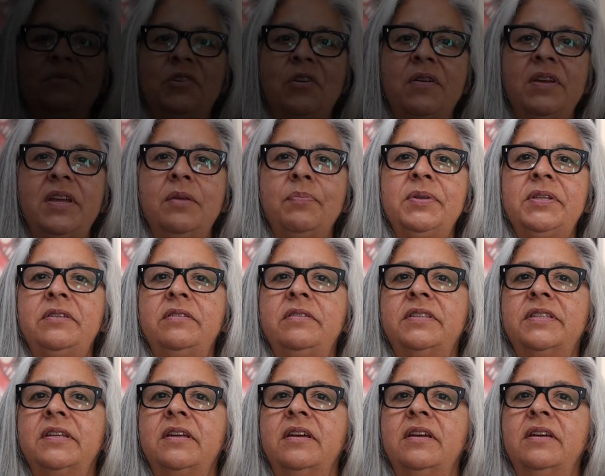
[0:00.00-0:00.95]
Growing up in
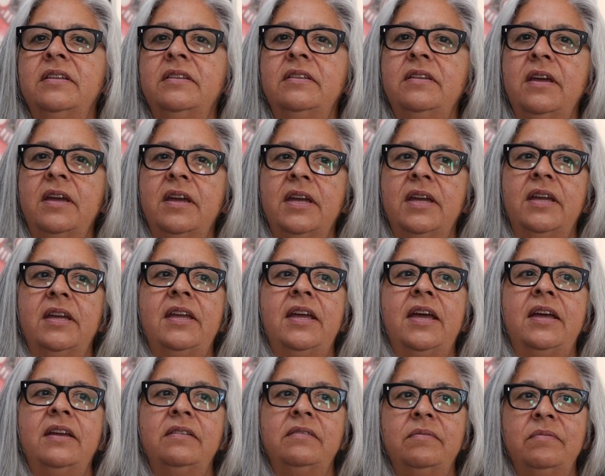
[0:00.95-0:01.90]
Tucson, I
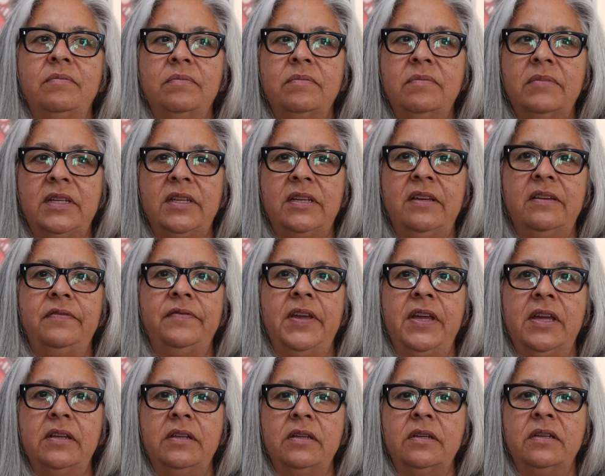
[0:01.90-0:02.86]
had many
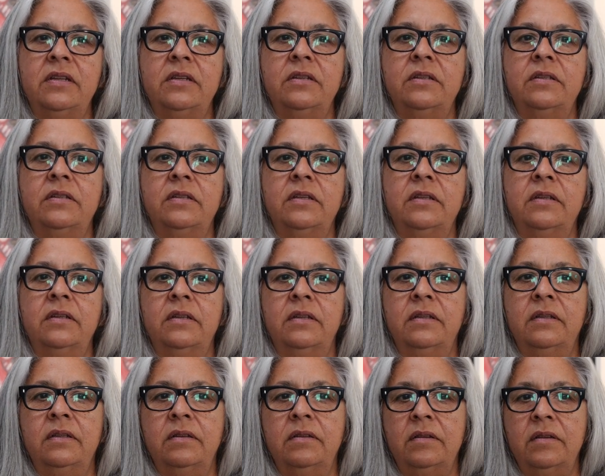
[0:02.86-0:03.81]
advantages
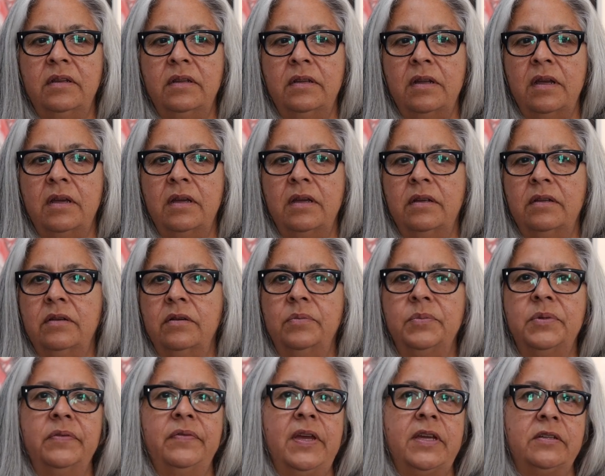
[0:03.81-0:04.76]
in uh,
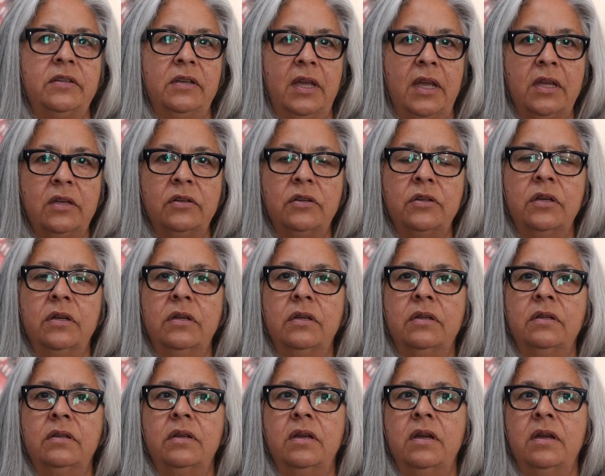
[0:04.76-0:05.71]
terms of
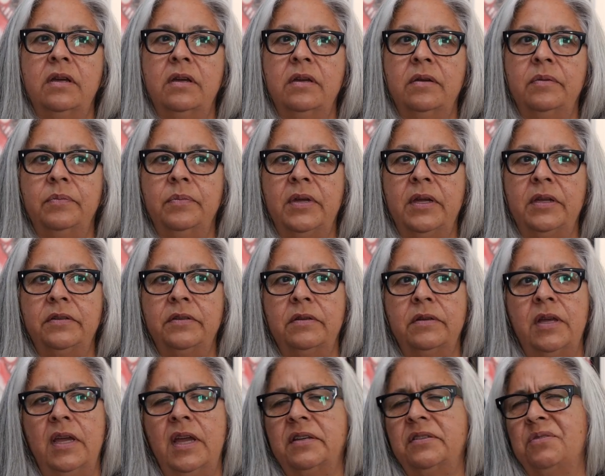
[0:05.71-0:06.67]
education, um,
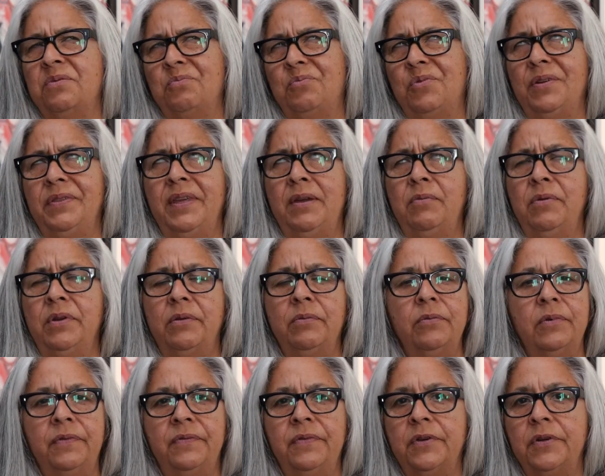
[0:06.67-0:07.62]
ex, what they
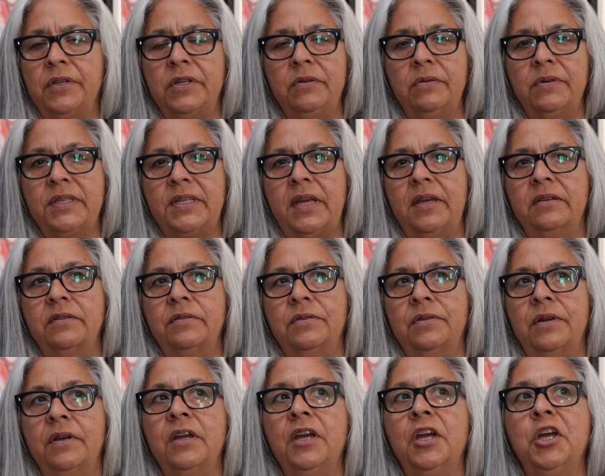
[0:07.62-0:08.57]
would refer to as
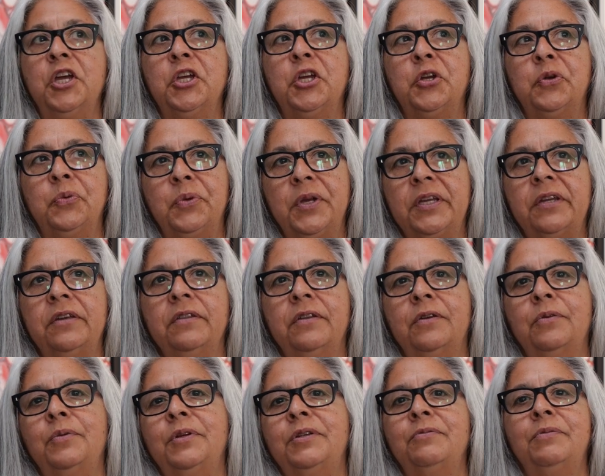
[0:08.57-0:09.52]

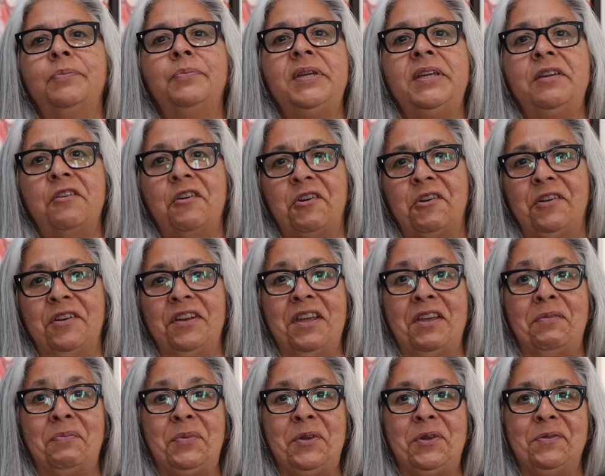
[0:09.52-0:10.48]
extracurricular, which would be art
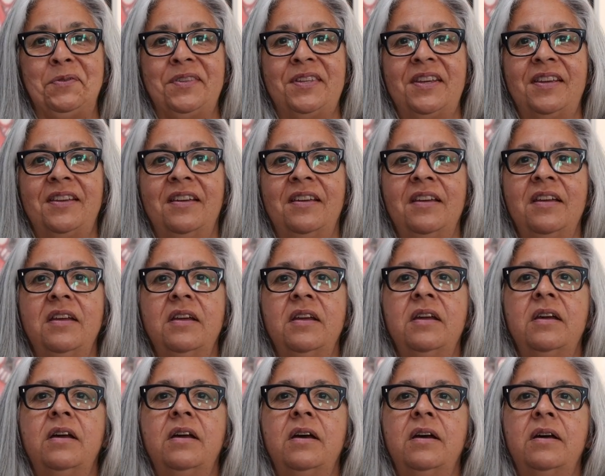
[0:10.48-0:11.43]
and music.
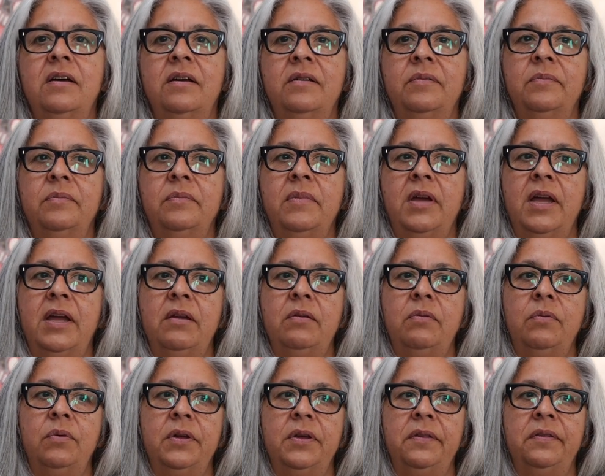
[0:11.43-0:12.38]
Um, I
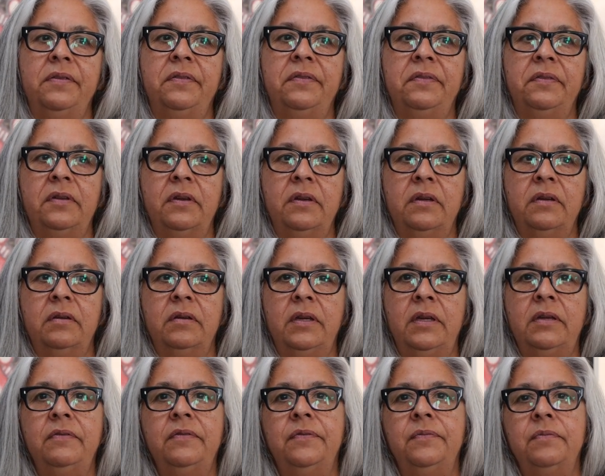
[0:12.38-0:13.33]
was uh,
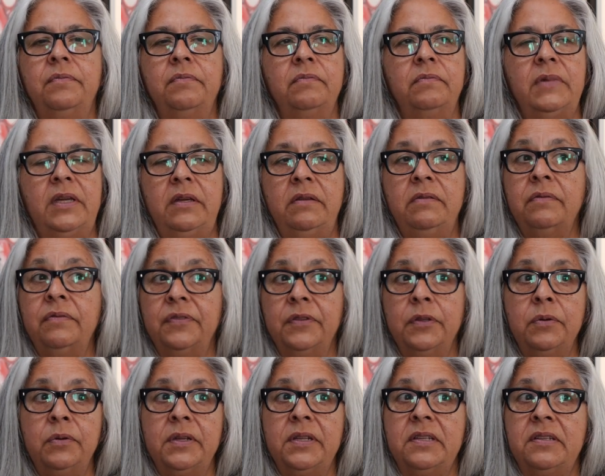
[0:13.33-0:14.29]
in,
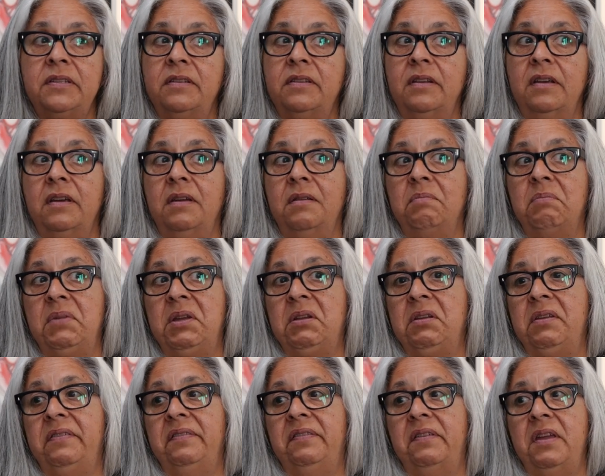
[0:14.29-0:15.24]
influenced, um,
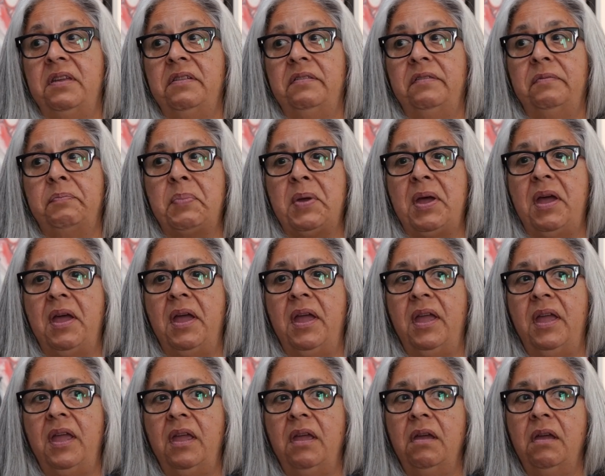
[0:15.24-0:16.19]
in a sense,
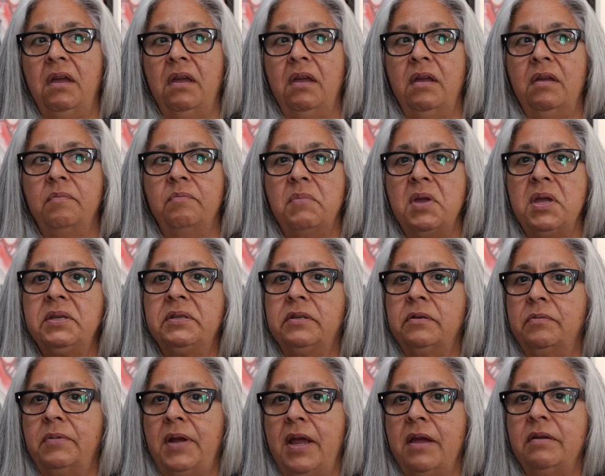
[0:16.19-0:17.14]
by my
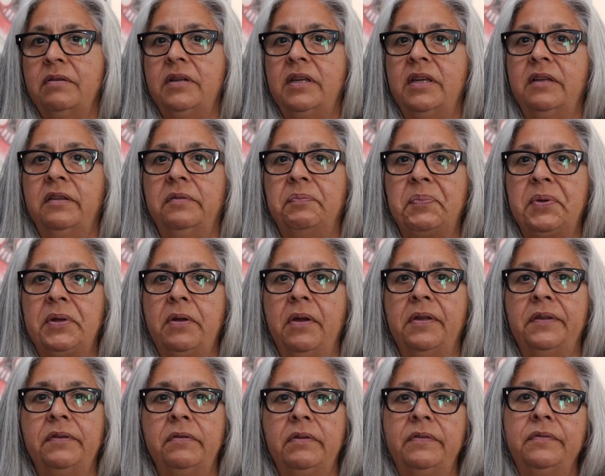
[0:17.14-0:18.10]
surroundings, but
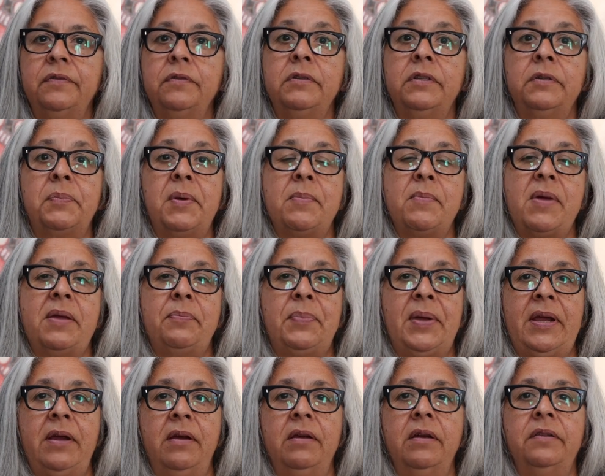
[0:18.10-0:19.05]
also influenced by my
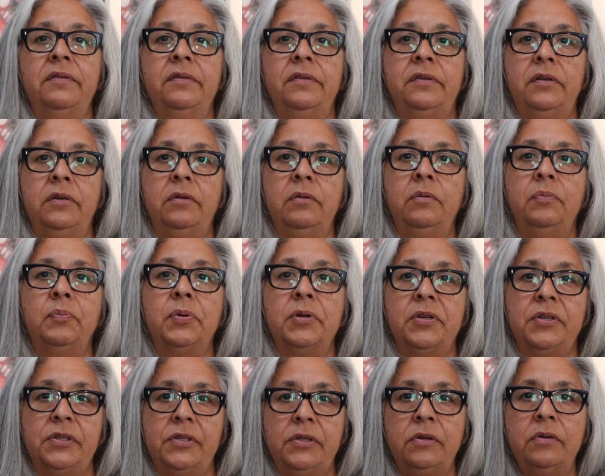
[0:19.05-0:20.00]
parents to
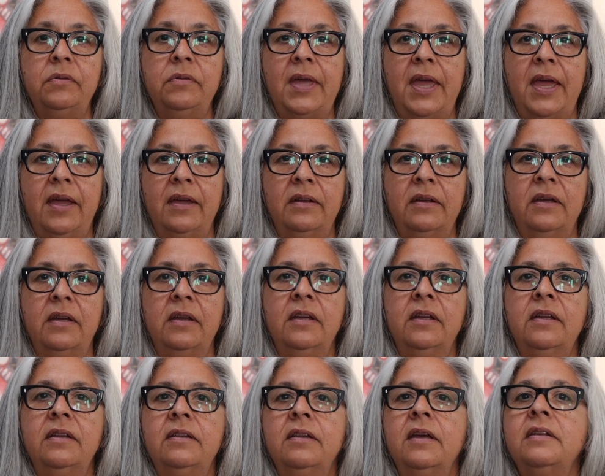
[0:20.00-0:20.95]
pursue that,
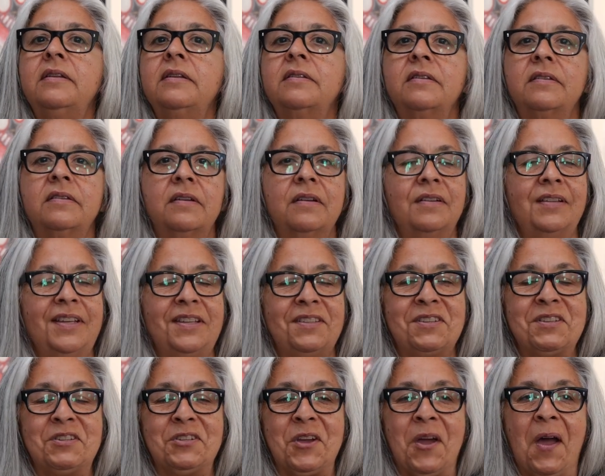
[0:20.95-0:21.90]
not necessarily
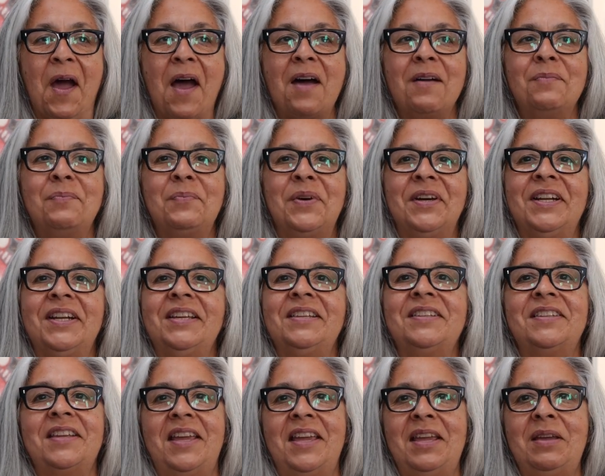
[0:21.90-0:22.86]
as a job, but
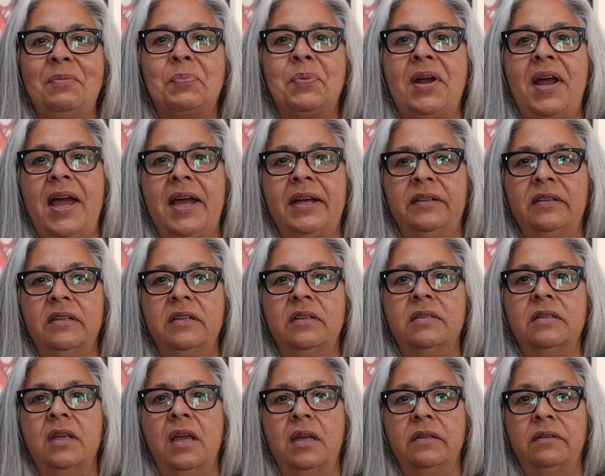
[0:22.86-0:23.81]
as a
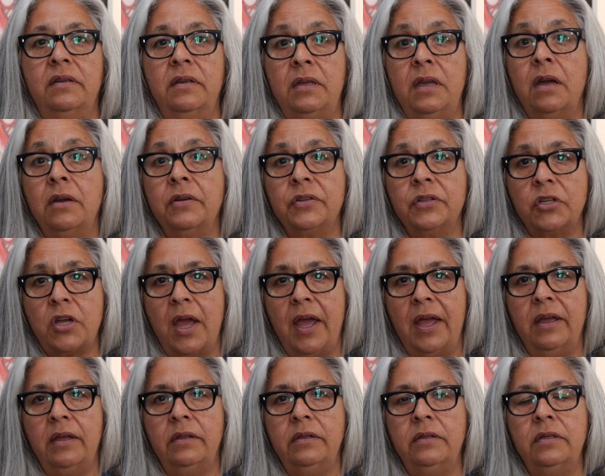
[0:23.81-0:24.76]
practice as a young
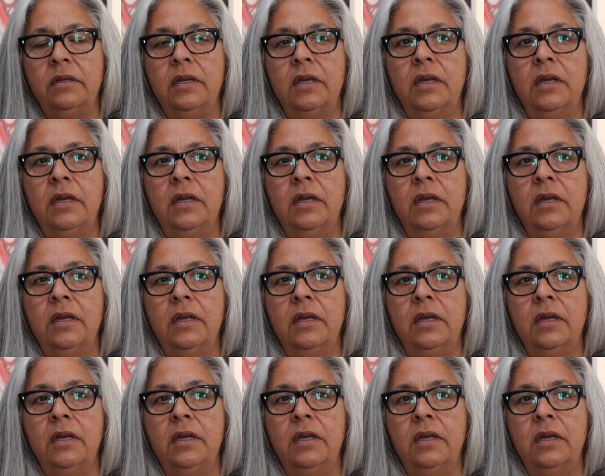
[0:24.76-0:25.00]
child.